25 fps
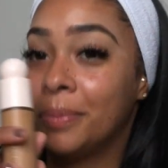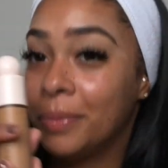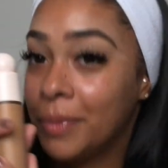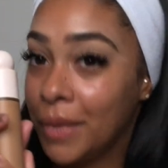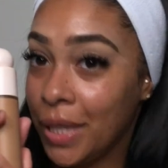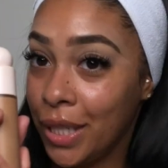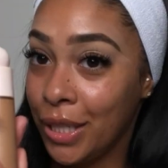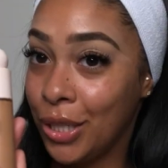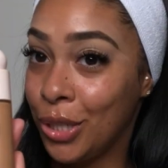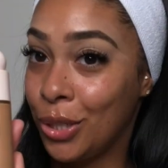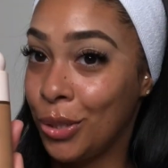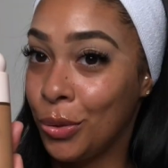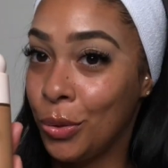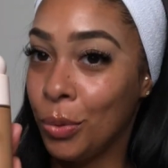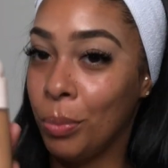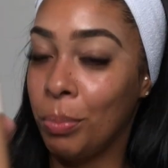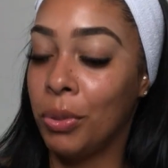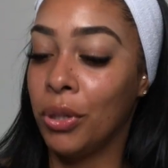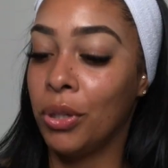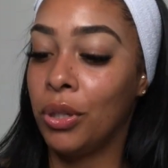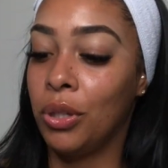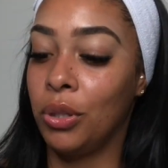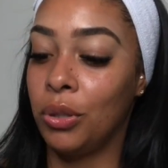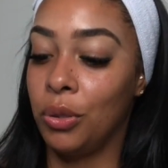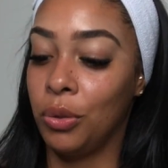It's super
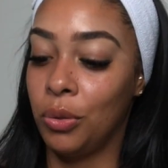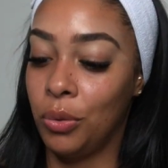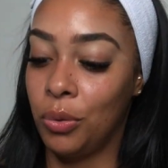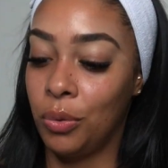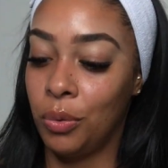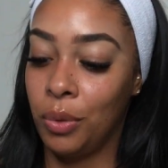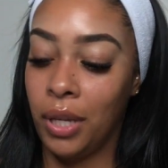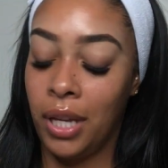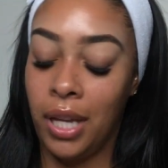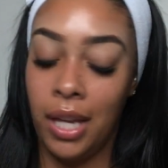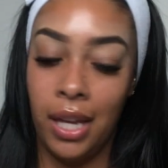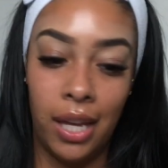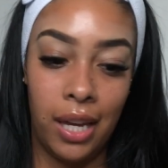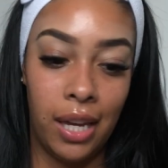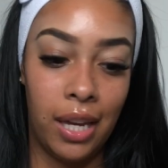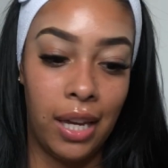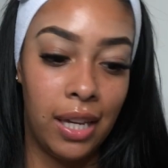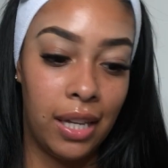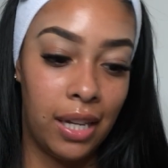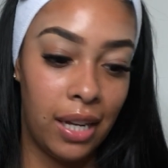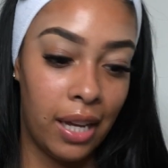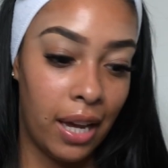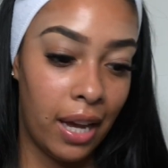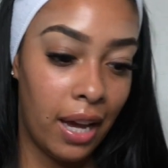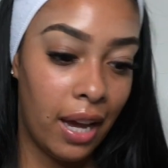cute. It
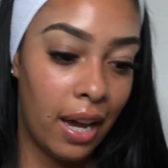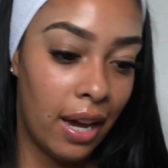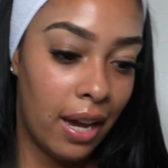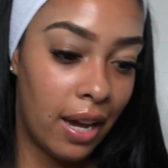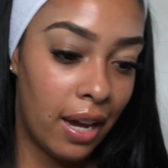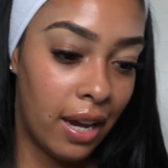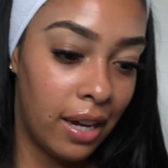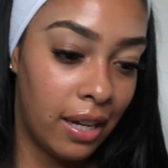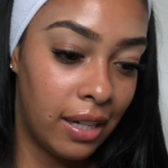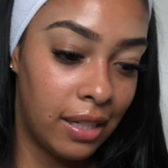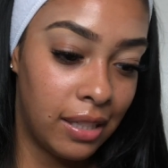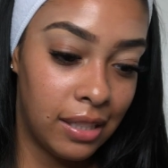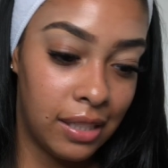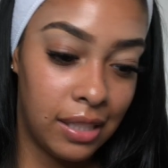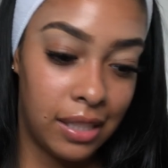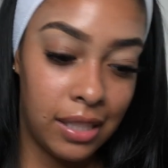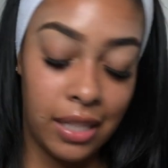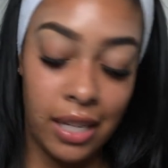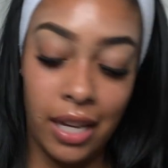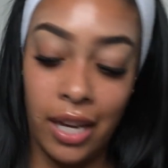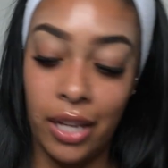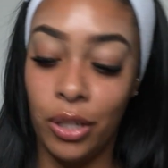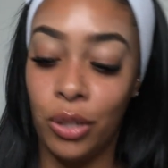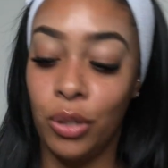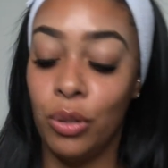has,
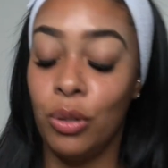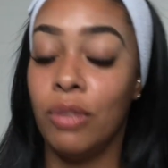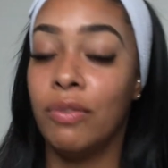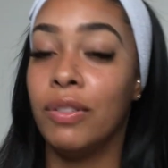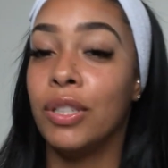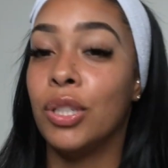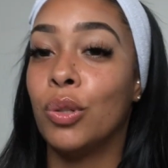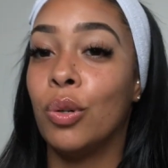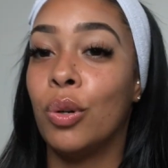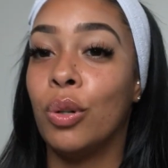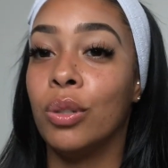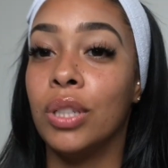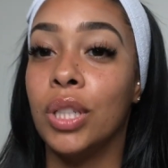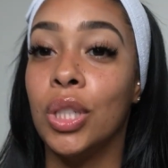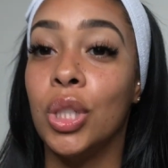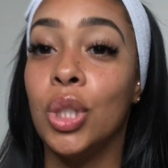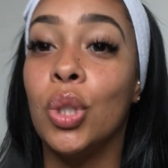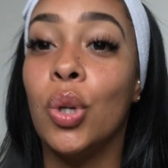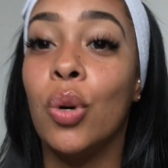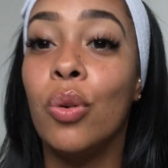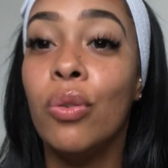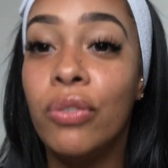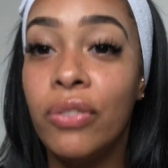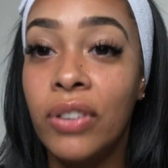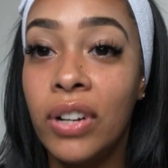I don't know if it's called a
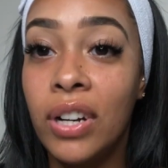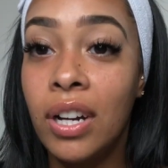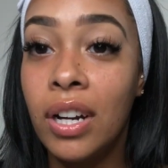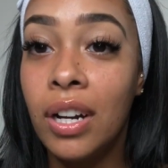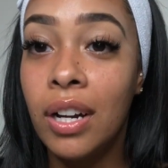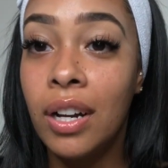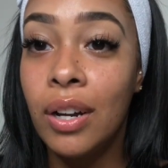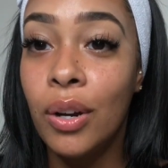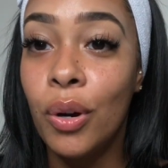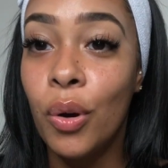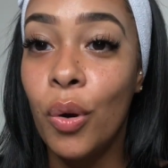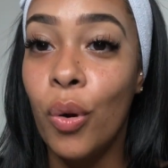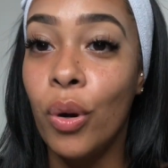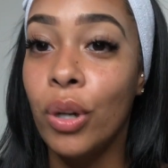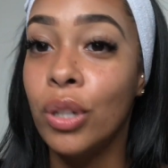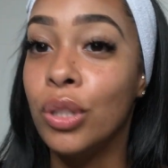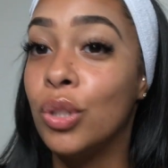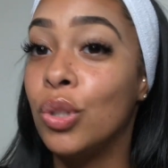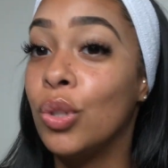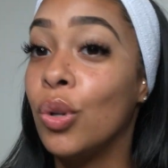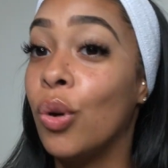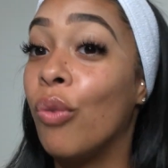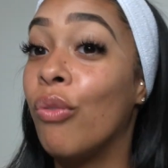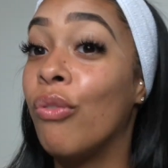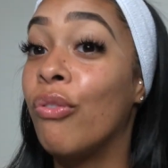dofa or a
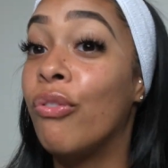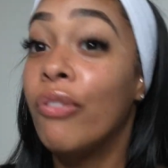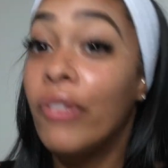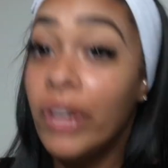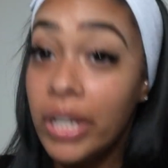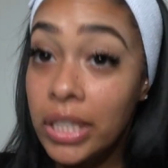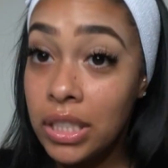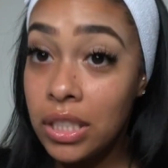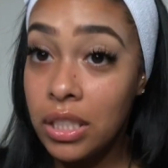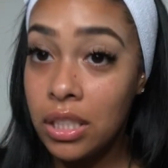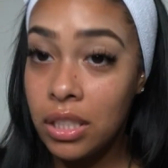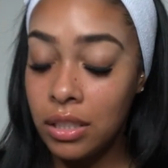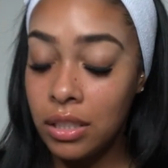doe foot,